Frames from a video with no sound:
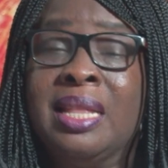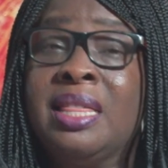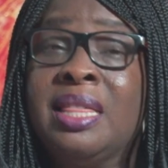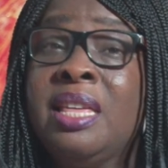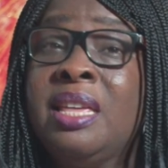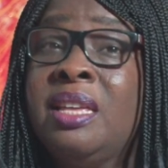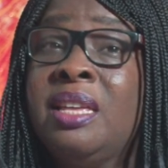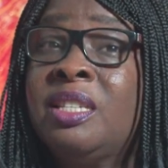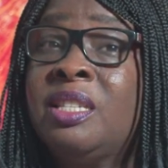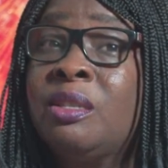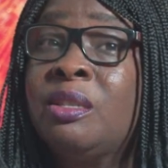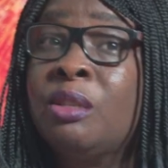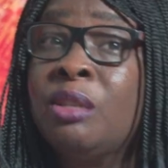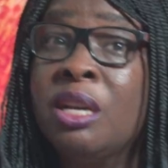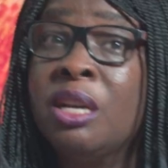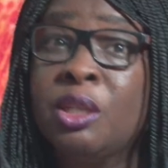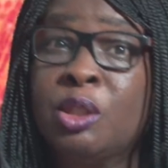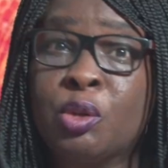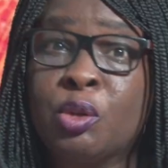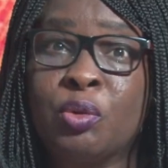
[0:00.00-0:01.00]
the
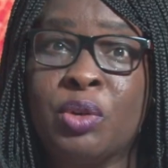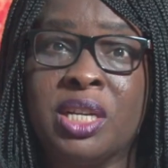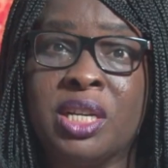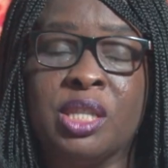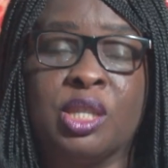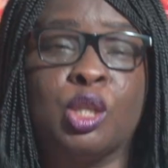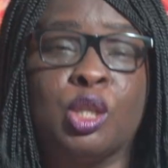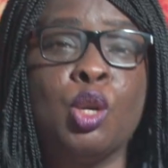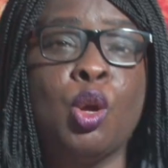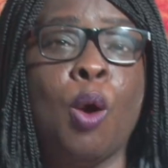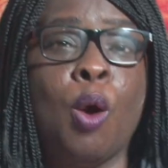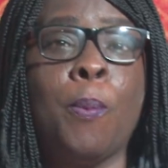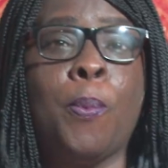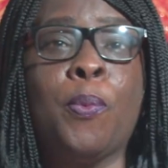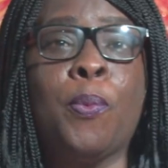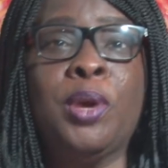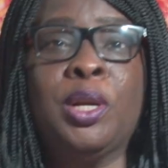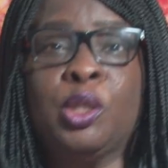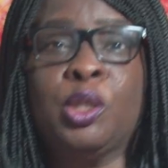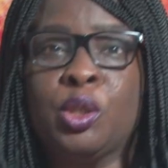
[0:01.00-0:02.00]
surgeries, the
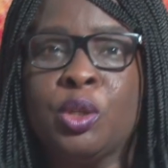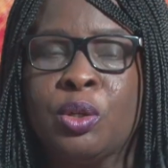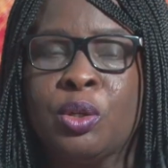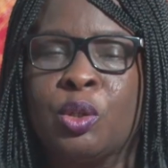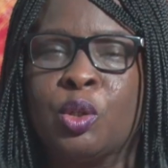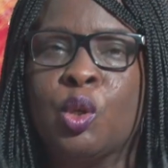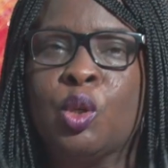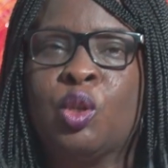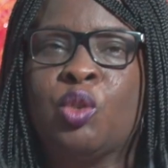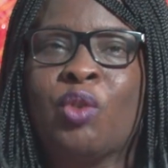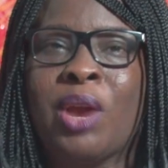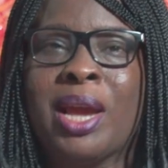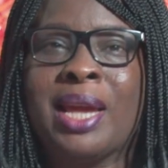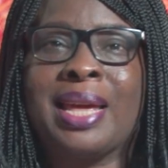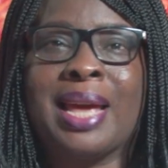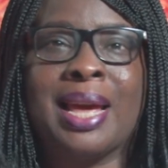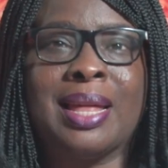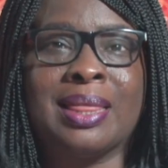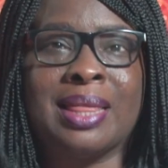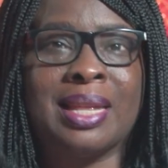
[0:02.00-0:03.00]
operations to try
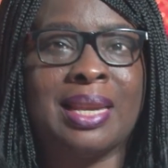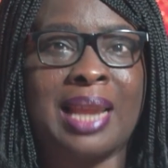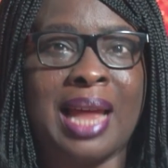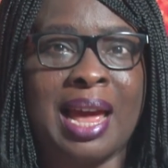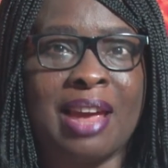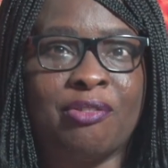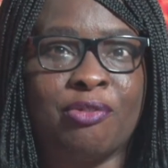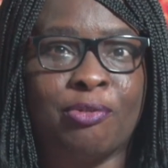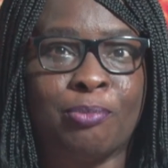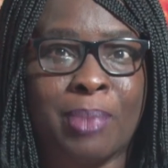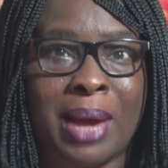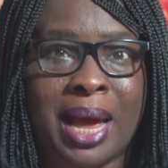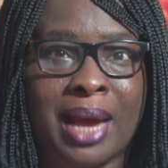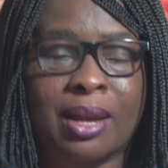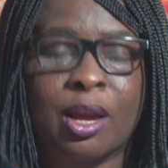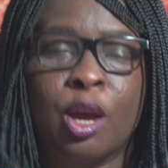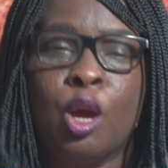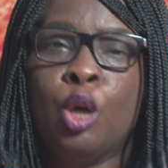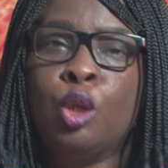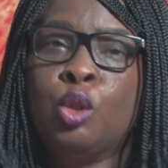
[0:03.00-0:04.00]
get the life
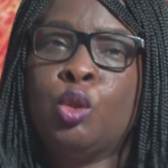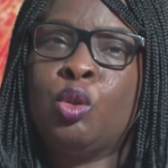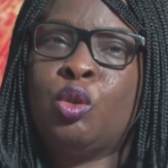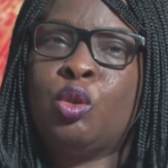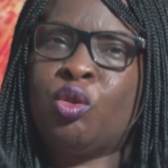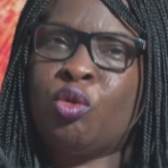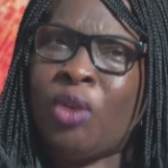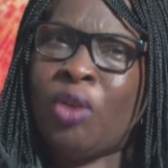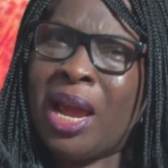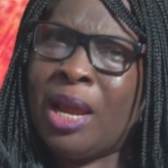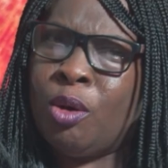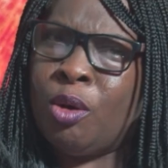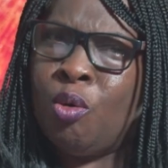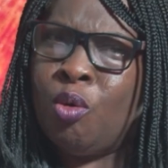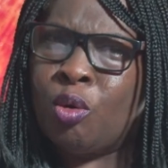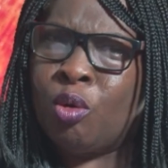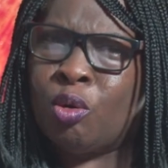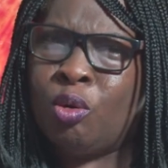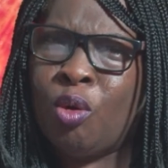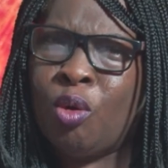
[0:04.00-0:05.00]
back, to try
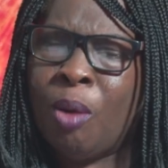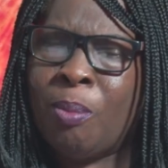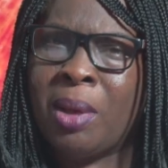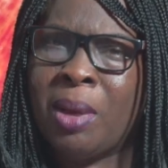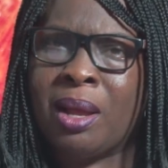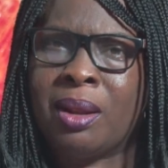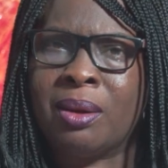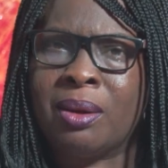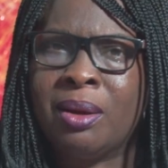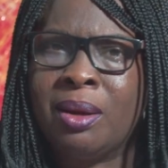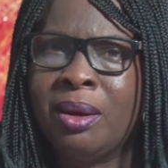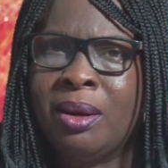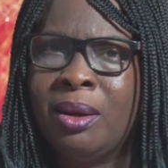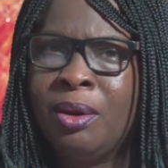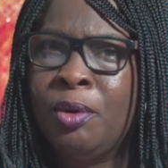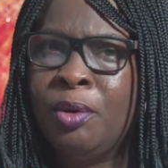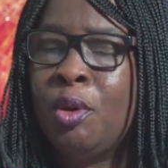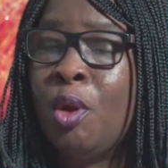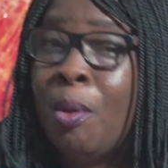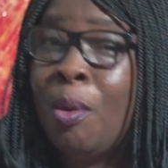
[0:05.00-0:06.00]
look normal,
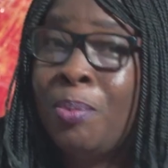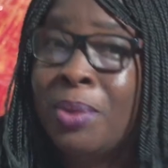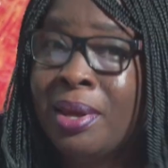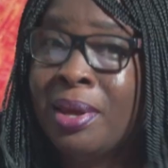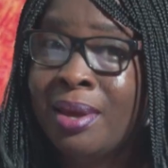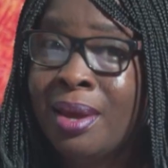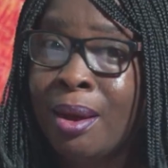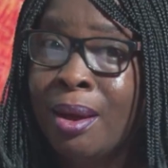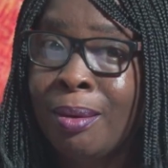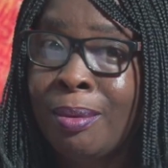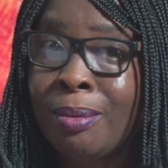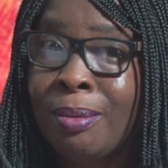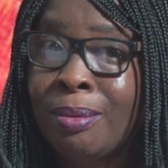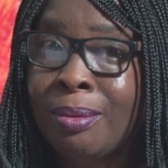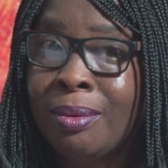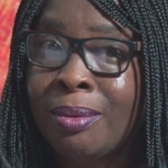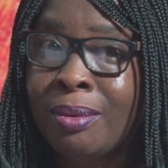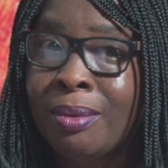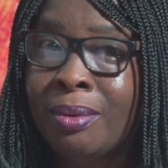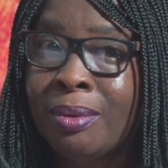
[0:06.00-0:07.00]
not be here,
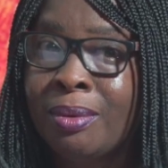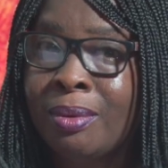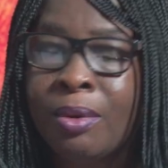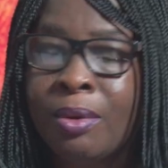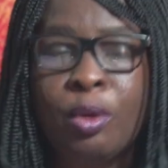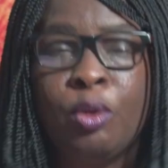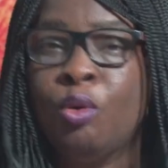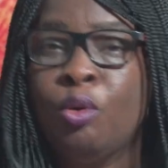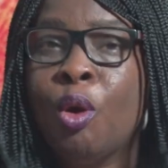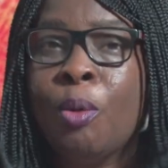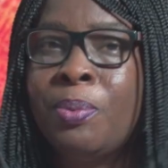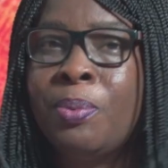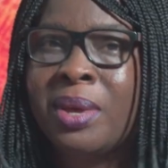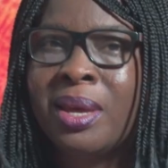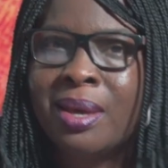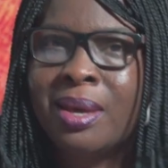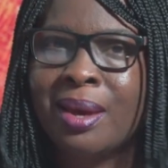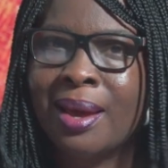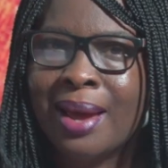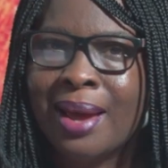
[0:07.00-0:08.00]
not be
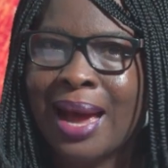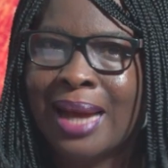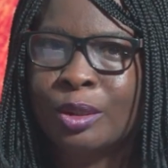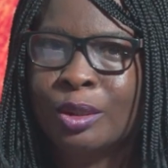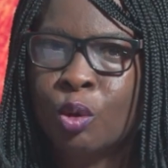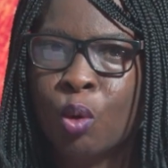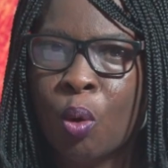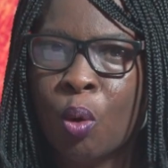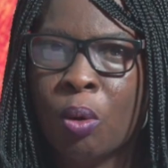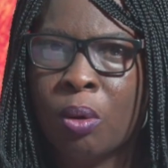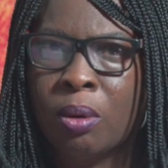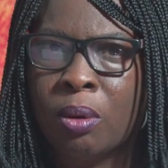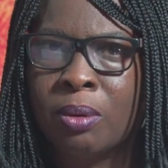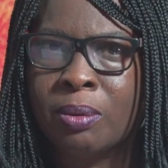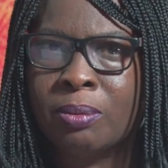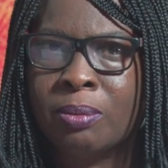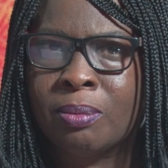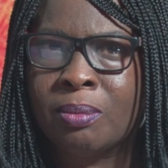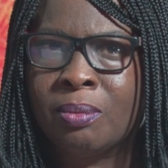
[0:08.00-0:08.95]
here at all.